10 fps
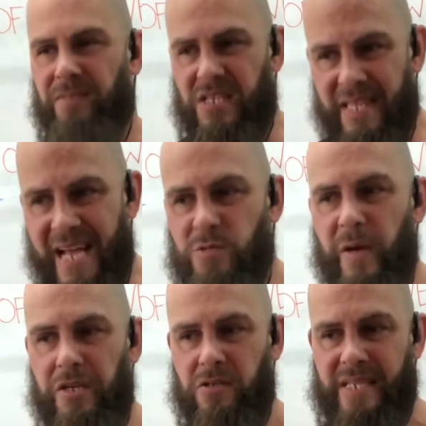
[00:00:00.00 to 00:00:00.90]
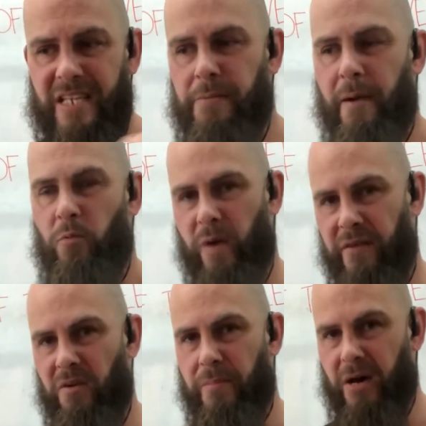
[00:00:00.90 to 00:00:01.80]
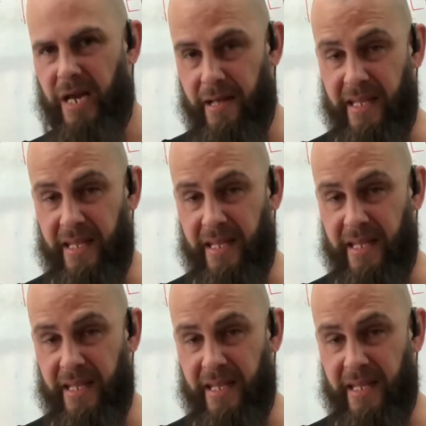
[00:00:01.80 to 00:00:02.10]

So that's when you'll start to become aware of your body,